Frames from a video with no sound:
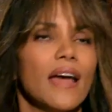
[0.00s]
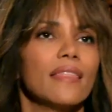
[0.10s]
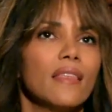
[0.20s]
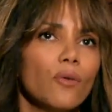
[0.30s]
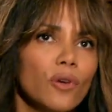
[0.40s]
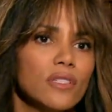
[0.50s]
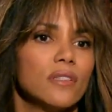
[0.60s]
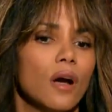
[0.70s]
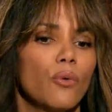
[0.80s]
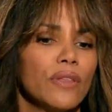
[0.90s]
I think what
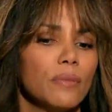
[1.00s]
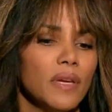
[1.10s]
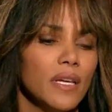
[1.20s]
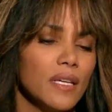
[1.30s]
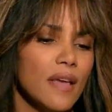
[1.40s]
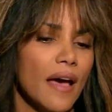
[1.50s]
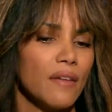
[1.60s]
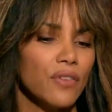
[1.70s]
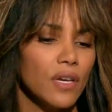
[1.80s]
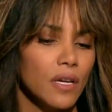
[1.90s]
stuck with me is
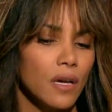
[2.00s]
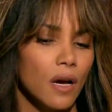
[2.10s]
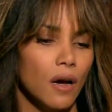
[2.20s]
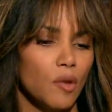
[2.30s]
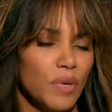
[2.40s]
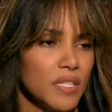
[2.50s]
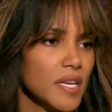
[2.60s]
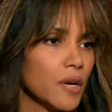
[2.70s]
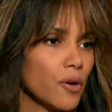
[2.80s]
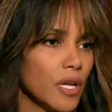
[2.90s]
having um,
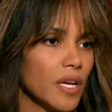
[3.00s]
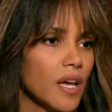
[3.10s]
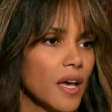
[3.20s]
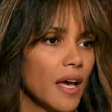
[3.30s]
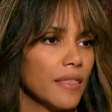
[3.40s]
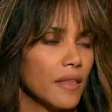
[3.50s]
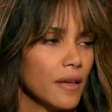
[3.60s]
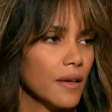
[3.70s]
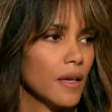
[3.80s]
integrity. I think